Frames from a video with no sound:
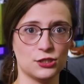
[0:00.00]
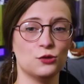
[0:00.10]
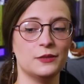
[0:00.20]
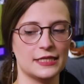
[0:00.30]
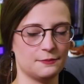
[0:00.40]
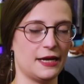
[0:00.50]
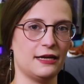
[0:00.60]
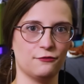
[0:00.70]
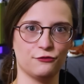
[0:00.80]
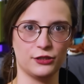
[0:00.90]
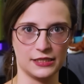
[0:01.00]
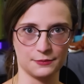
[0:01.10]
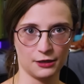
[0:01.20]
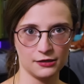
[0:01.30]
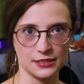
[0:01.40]
to be as pain-free as
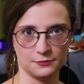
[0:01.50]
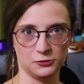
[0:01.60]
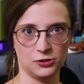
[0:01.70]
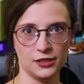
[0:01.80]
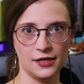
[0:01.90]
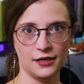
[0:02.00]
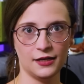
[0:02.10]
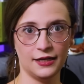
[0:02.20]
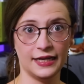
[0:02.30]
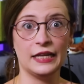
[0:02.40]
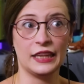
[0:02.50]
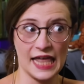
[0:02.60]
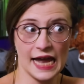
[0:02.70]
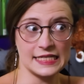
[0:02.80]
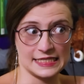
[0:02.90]
possible. In
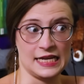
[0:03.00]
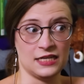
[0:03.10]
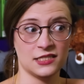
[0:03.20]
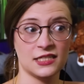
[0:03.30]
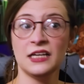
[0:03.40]
that sense,